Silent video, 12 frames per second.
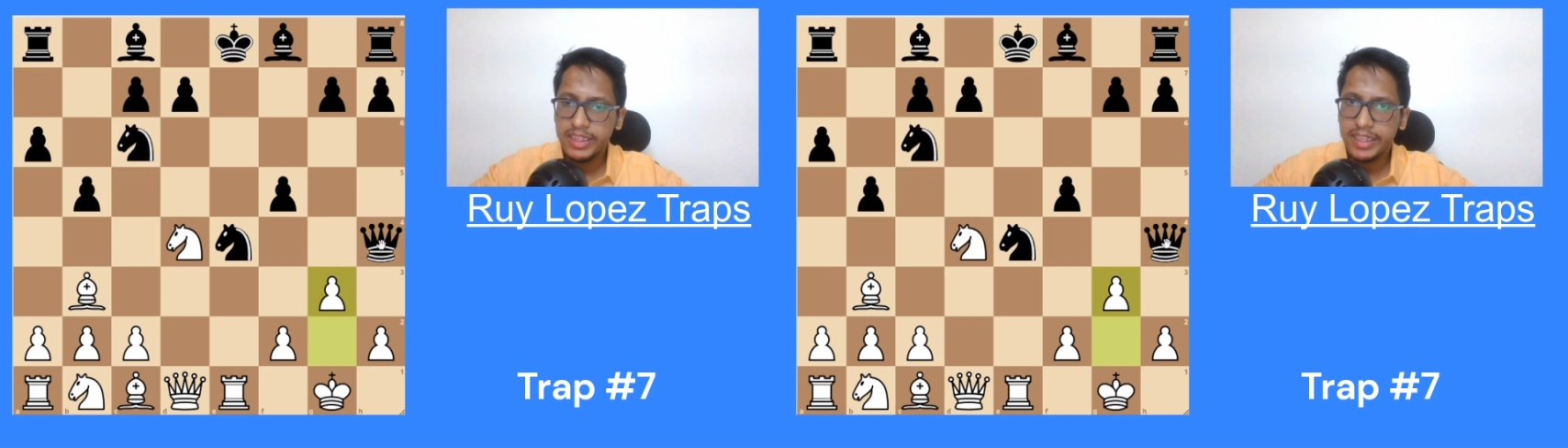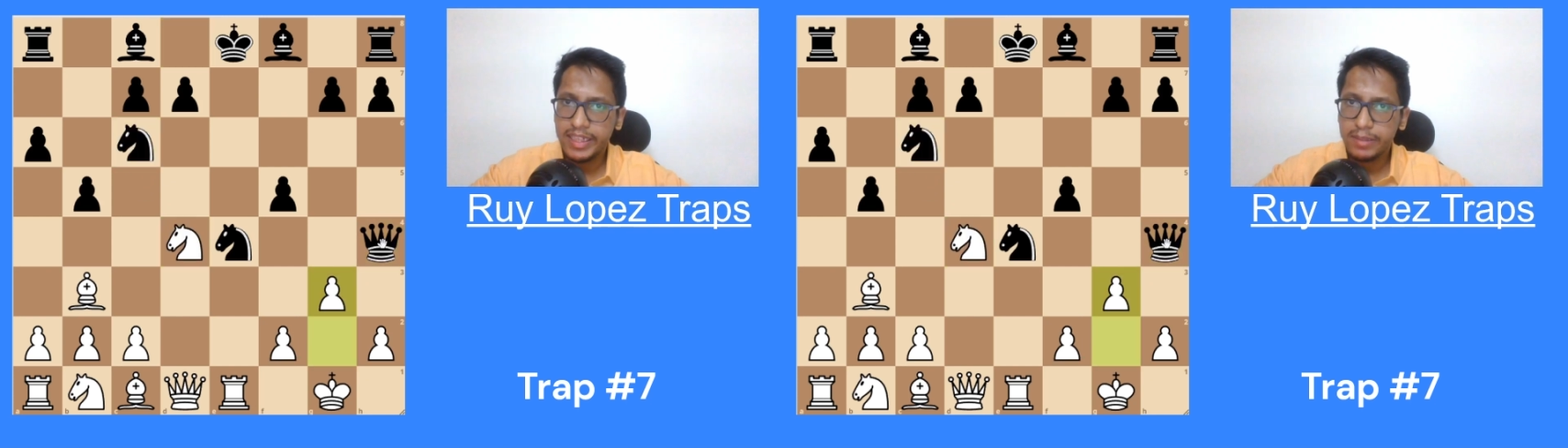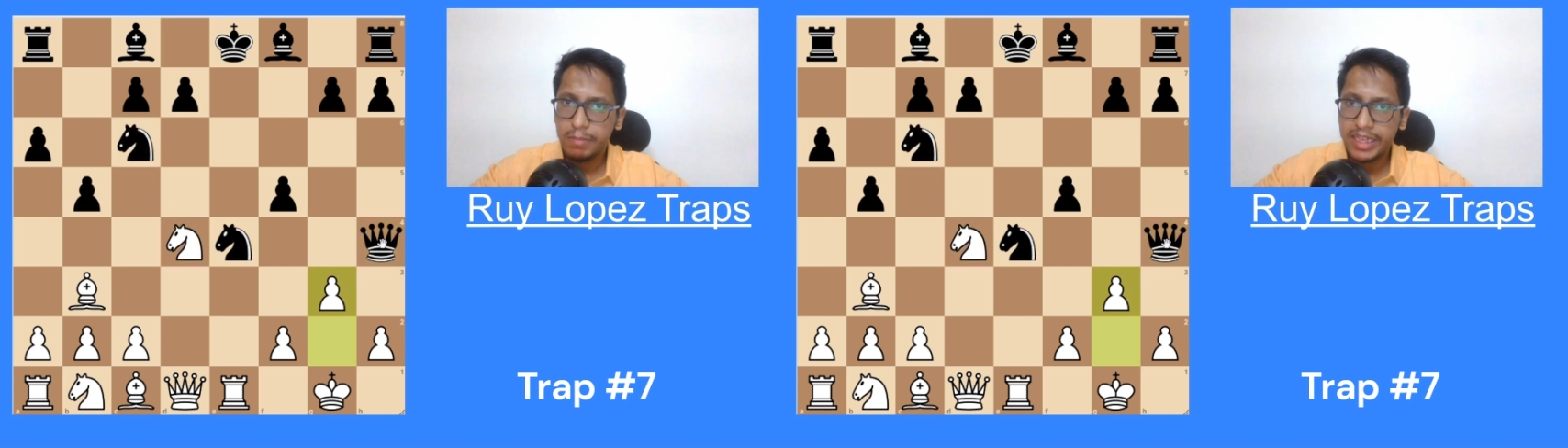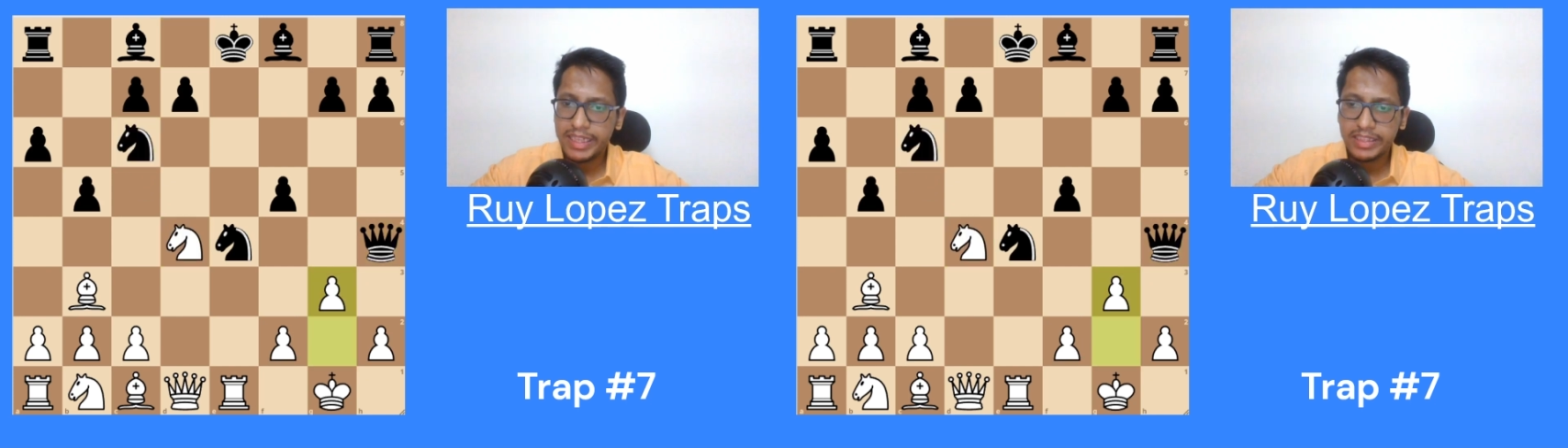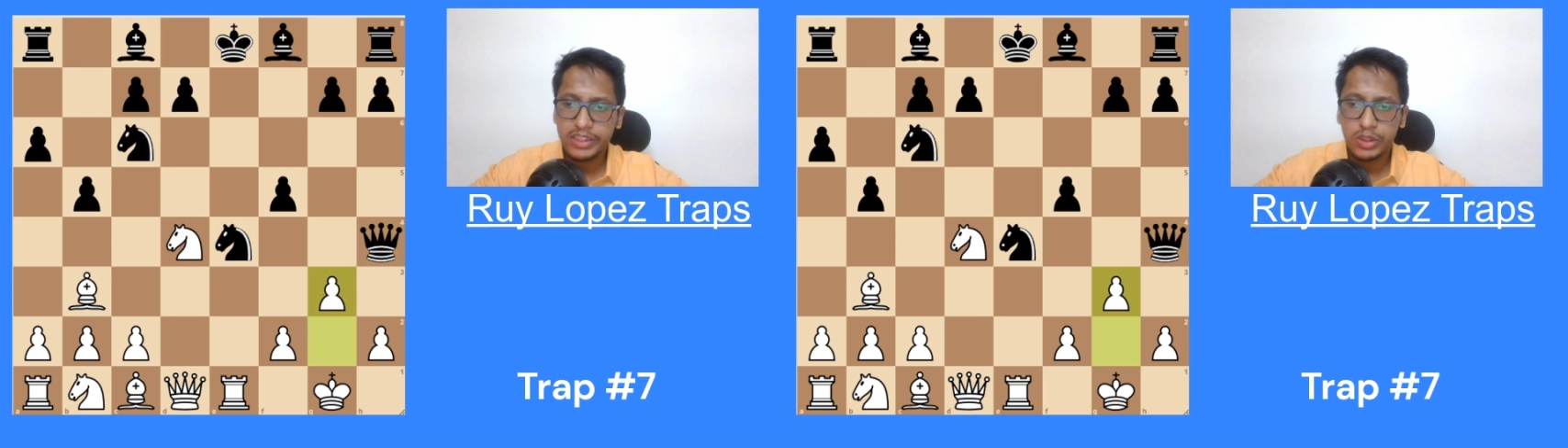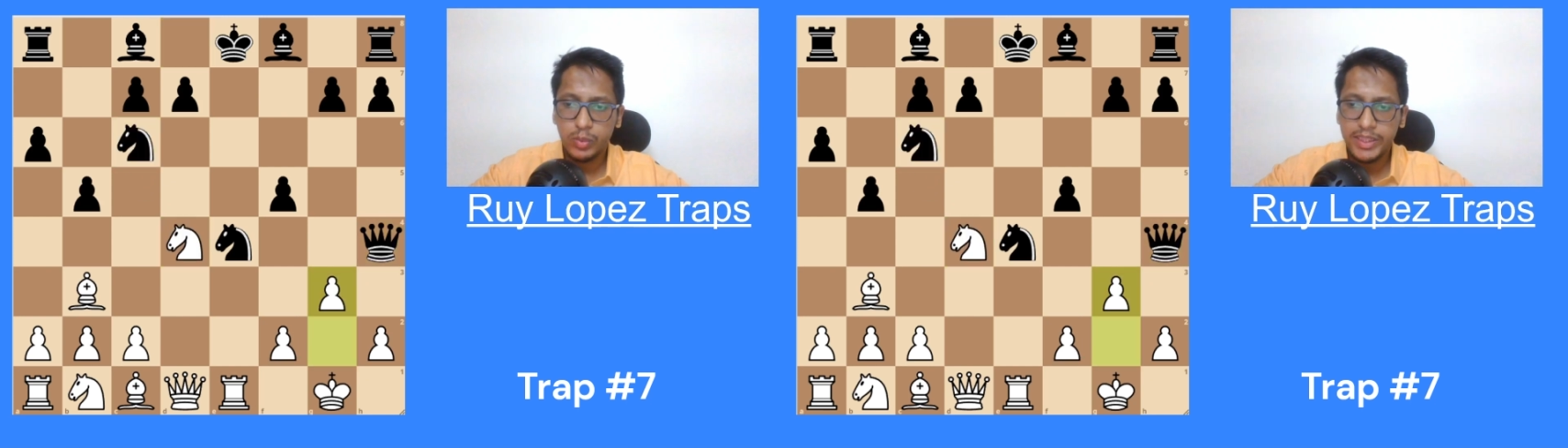hitting back at
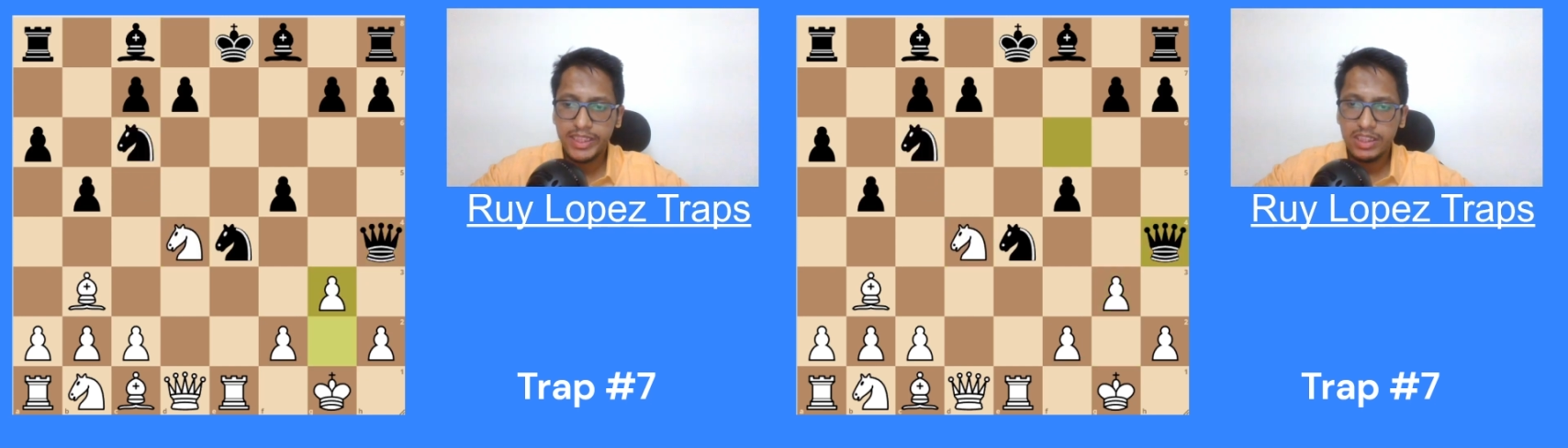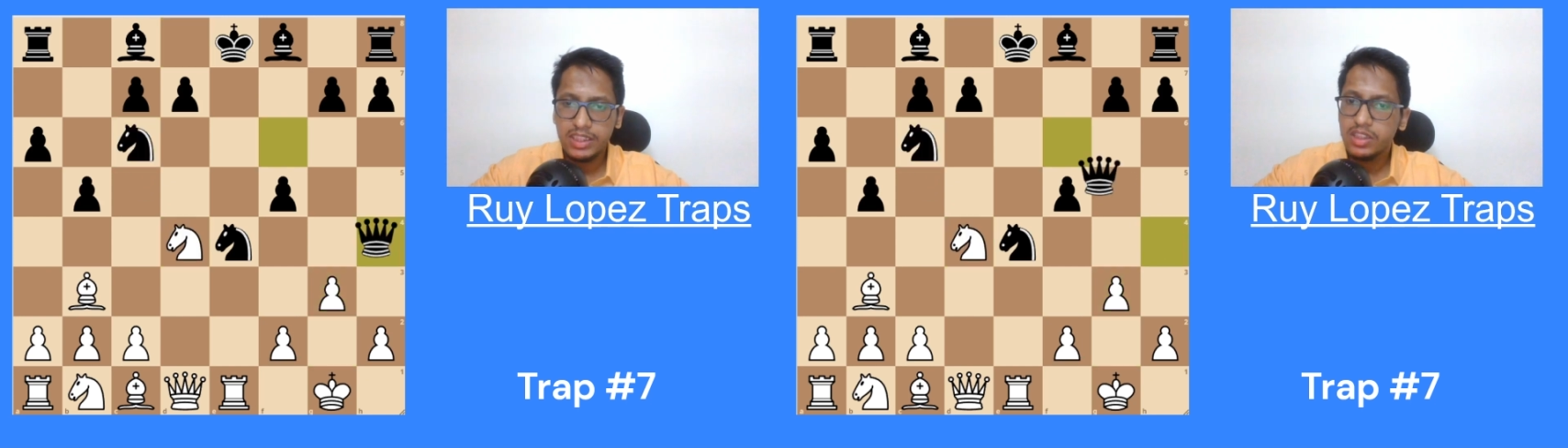the queen.